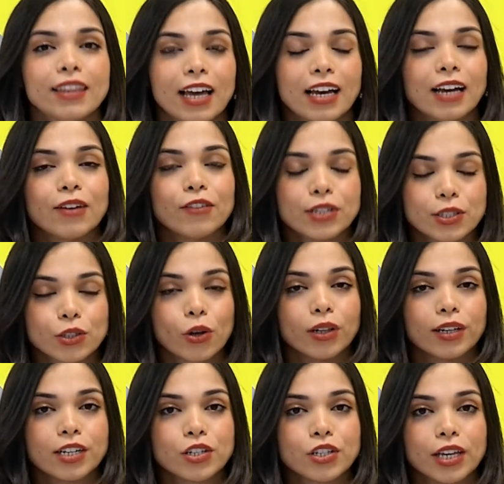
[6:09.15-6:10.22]
the
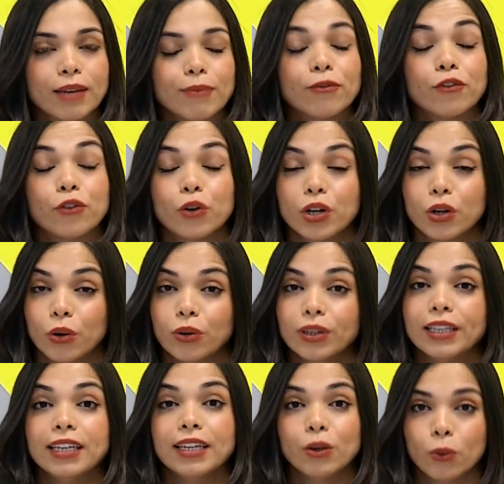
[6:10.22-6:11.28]
scholarship for
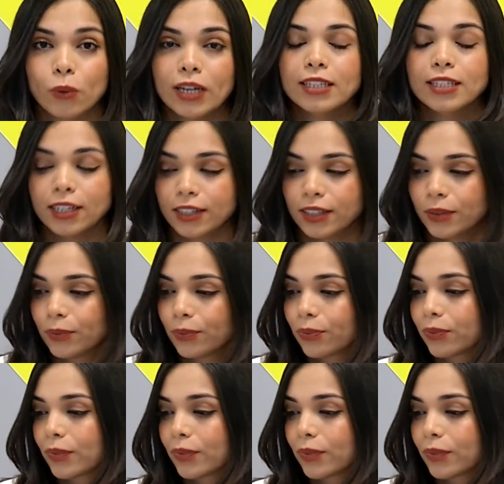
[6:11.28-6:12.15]
only 1 year.